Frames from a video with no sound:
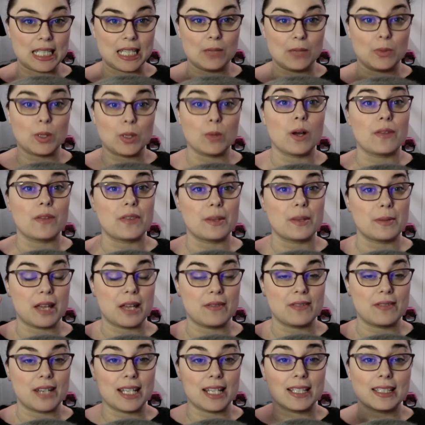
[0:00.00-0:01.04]
and we want them to have
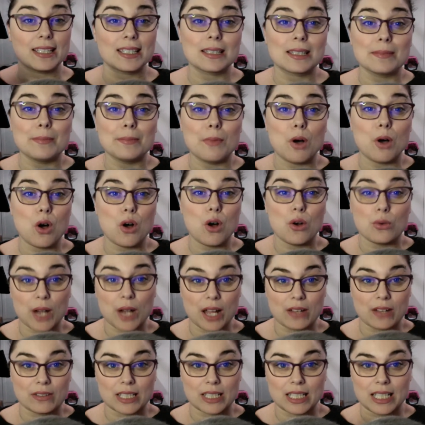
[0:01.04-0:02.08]
nice, small,
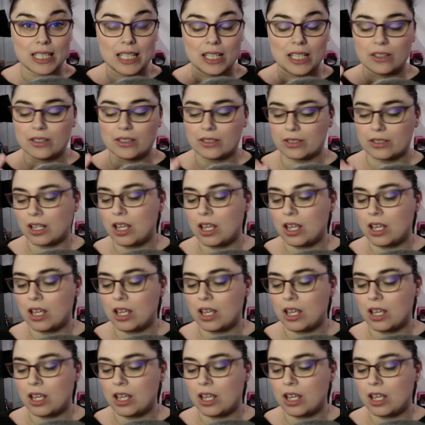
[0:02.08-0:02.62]
rounded ears.